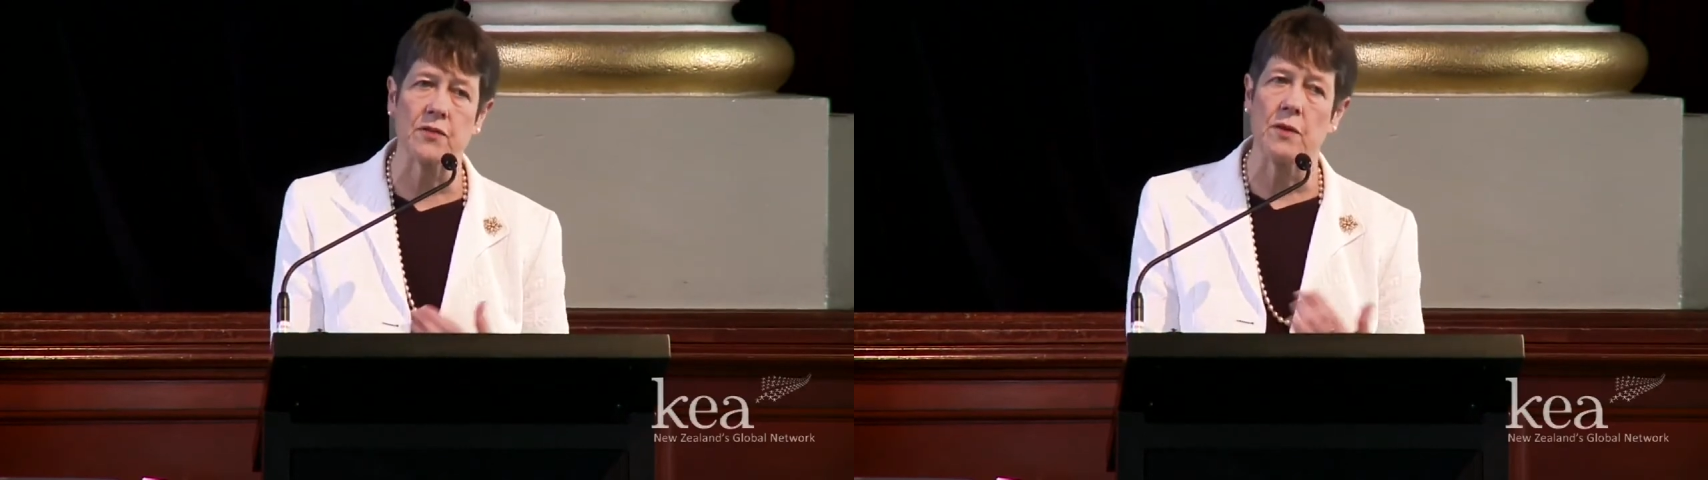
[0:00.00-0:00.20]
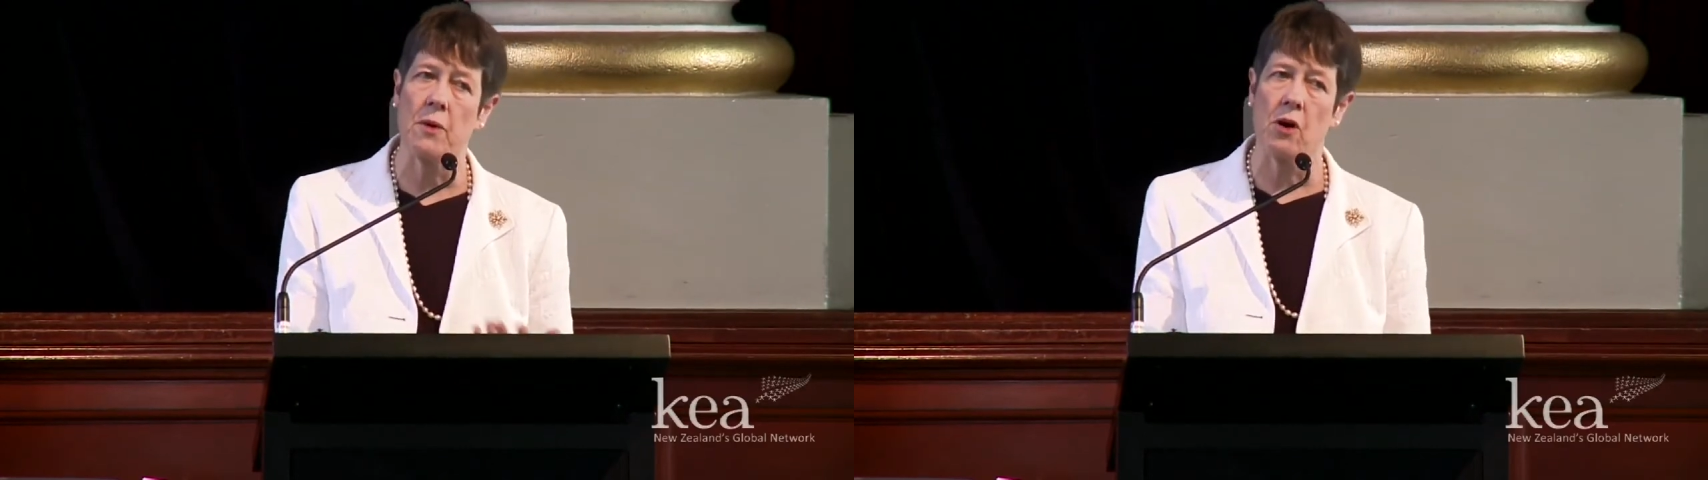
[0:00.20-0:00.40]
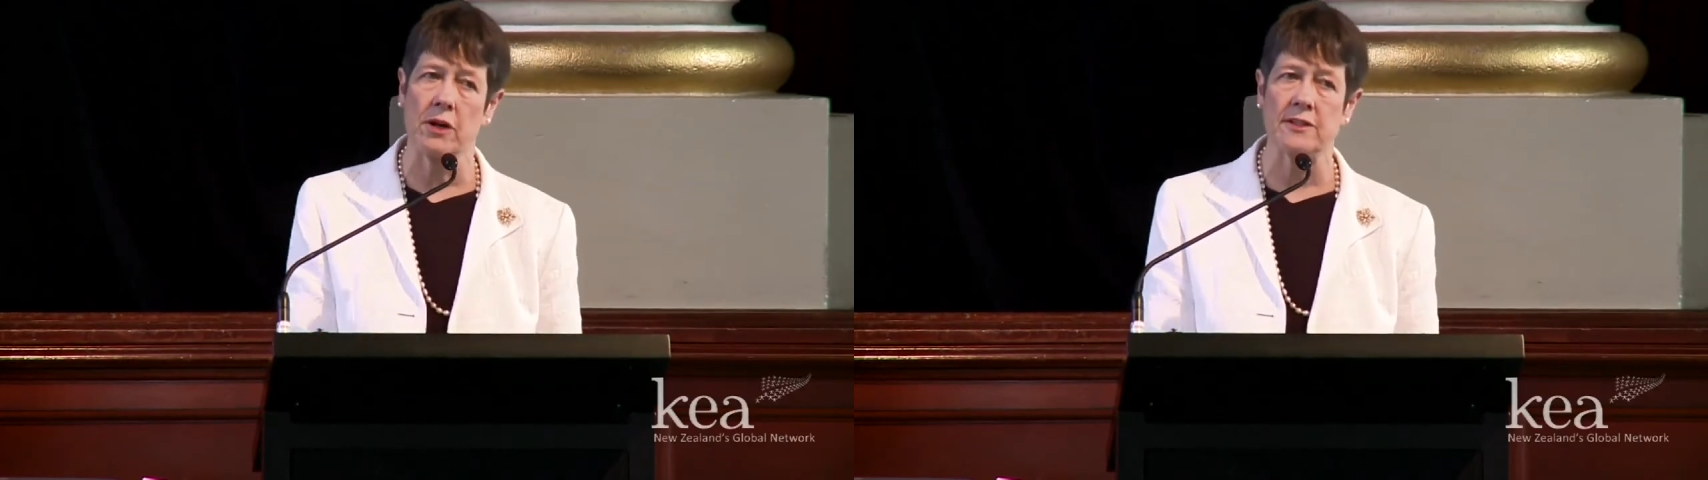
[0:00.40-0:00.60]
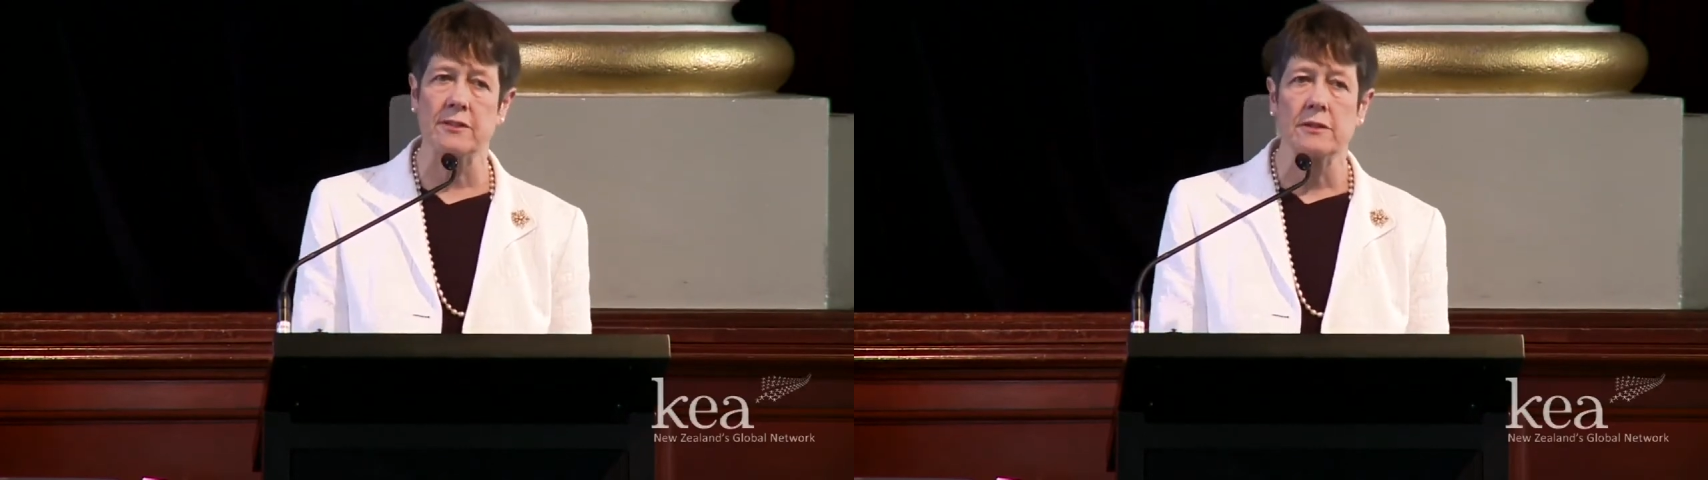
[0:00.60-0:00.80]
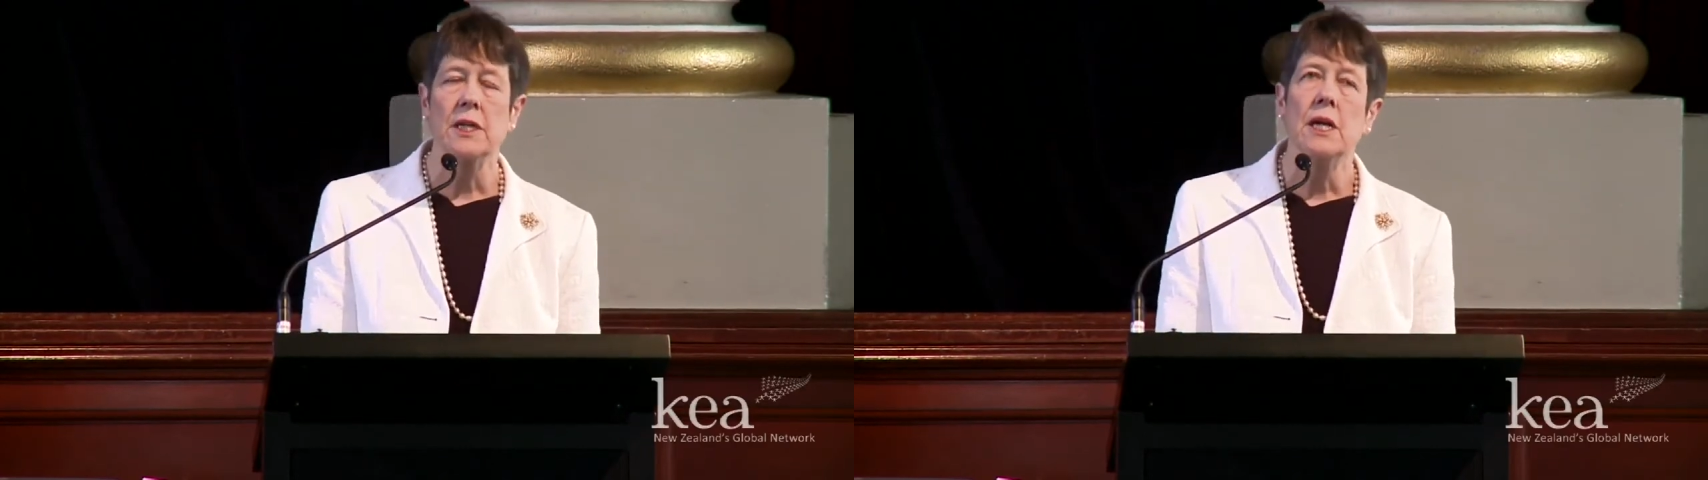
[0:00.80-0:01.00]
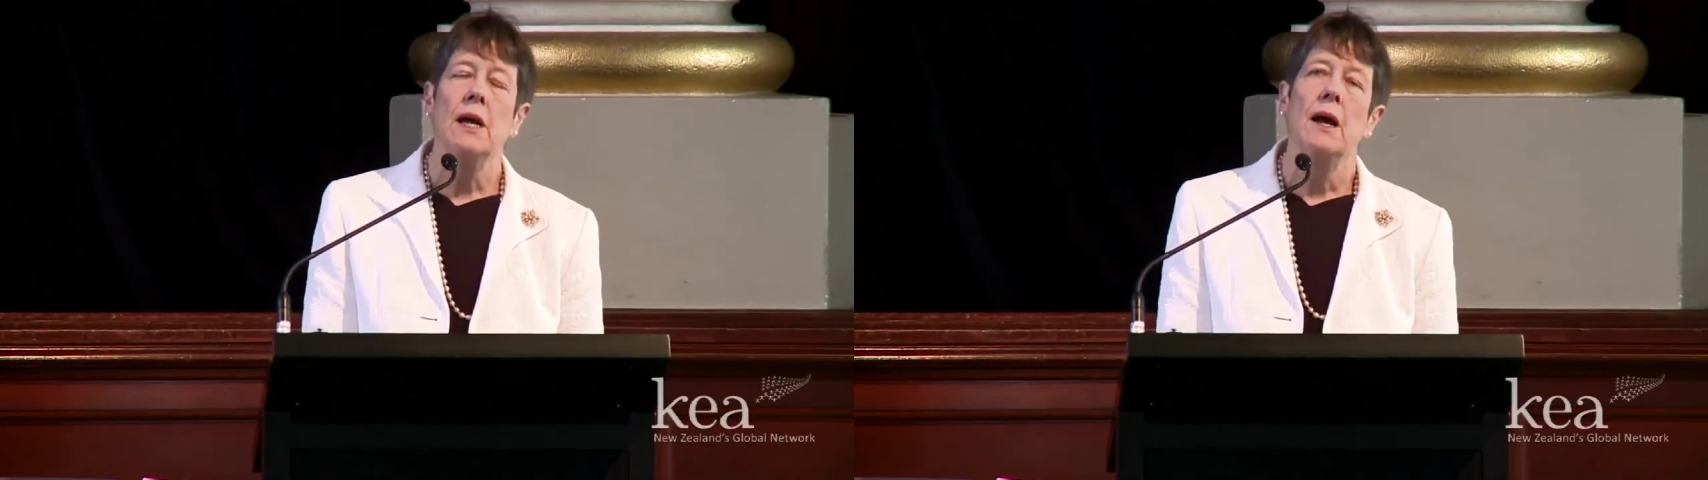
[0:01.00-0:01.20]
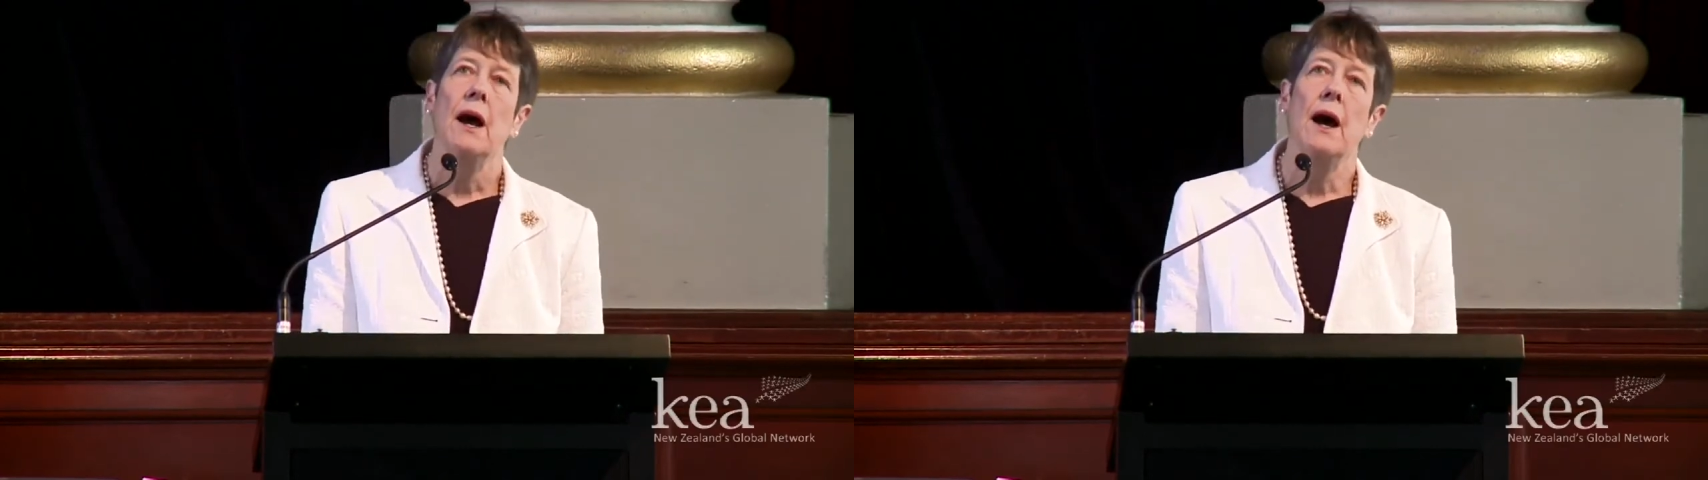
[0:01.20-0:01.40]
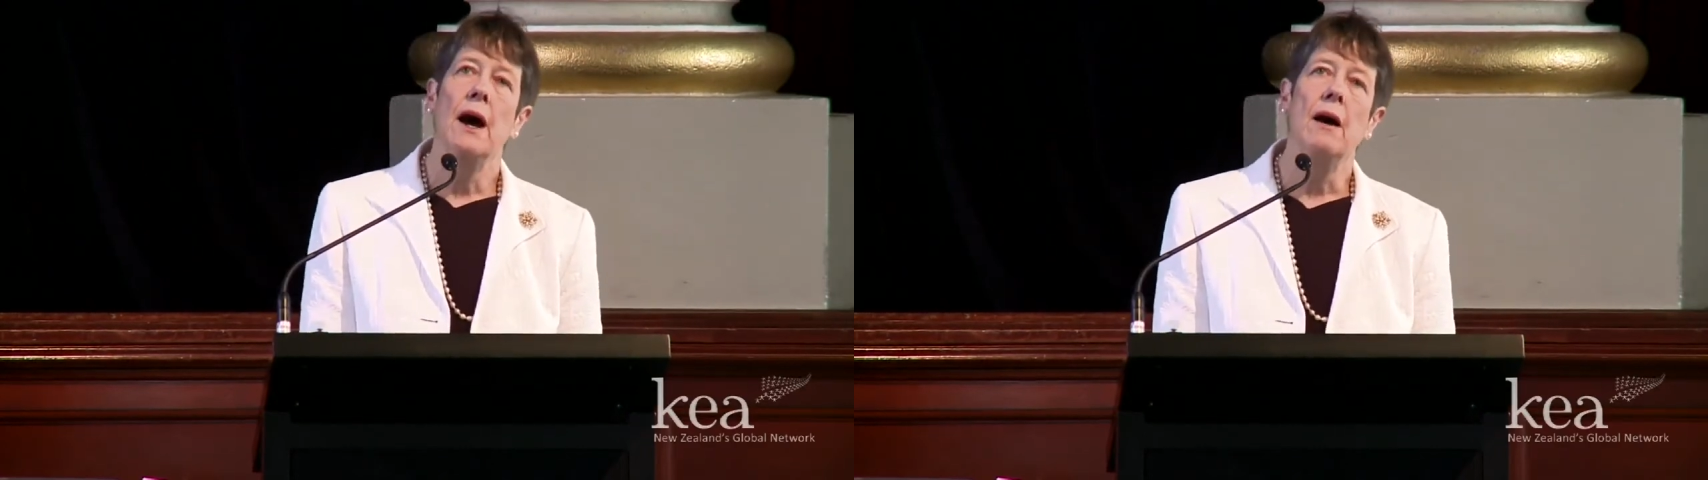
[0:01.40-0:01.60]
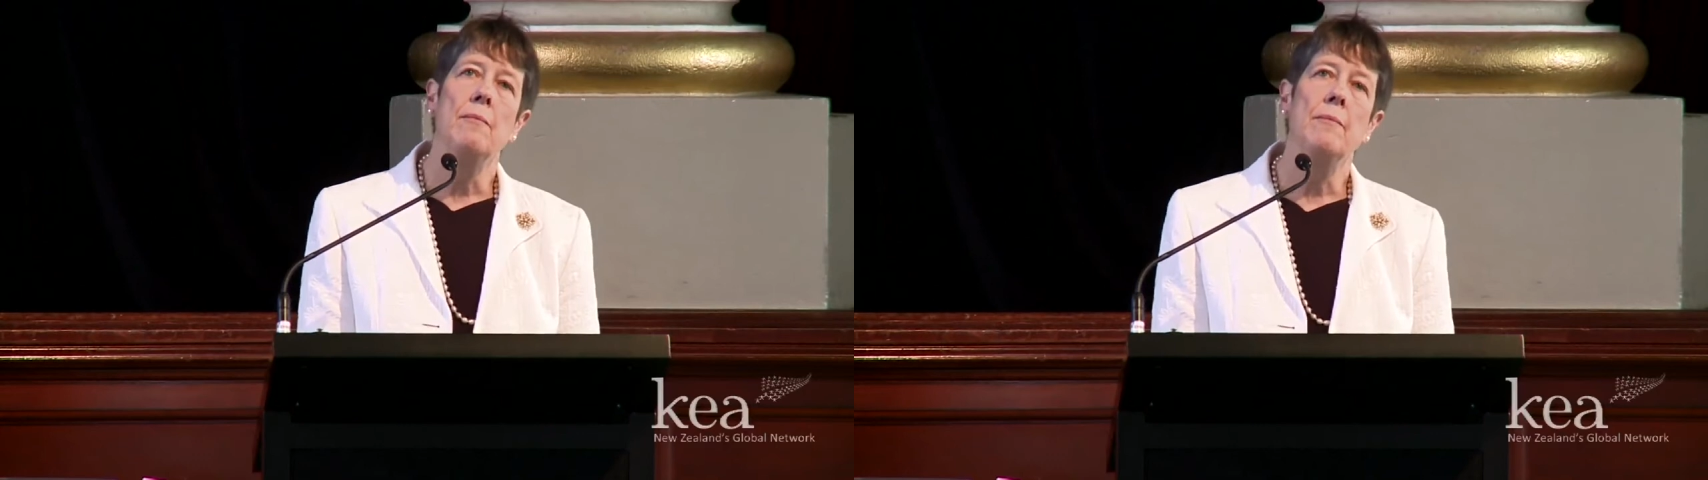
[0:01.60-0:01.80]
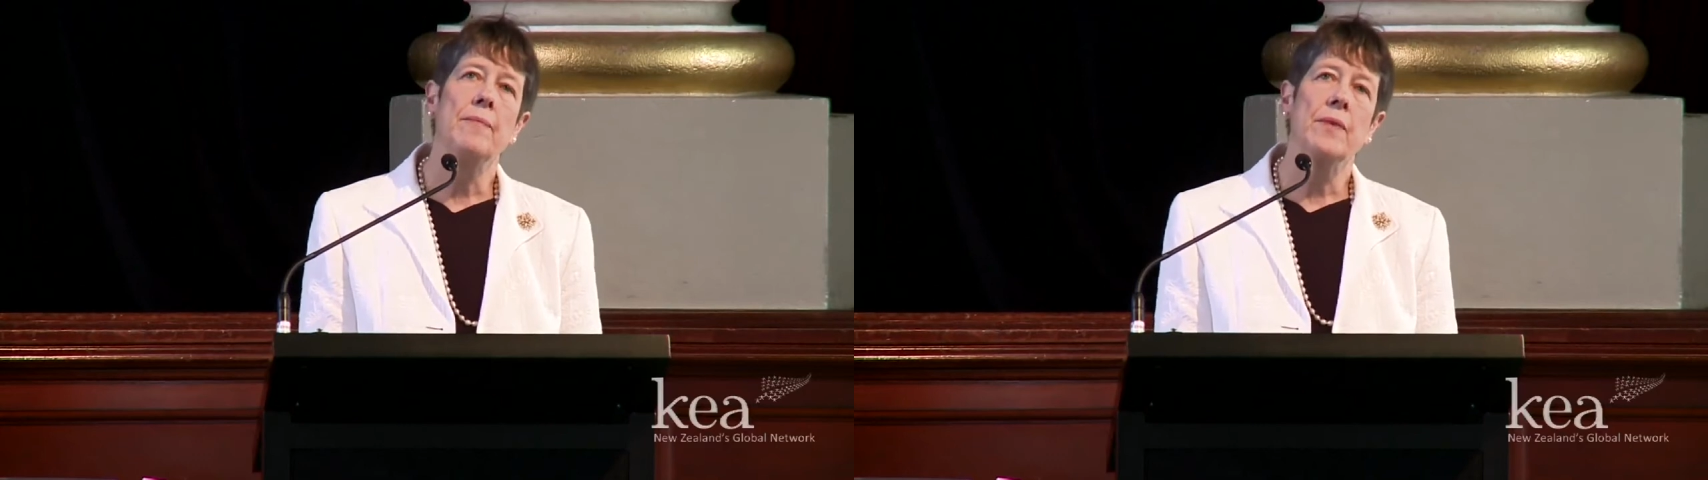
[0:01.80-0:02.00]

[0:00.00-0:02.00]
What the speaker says: for Boris. We've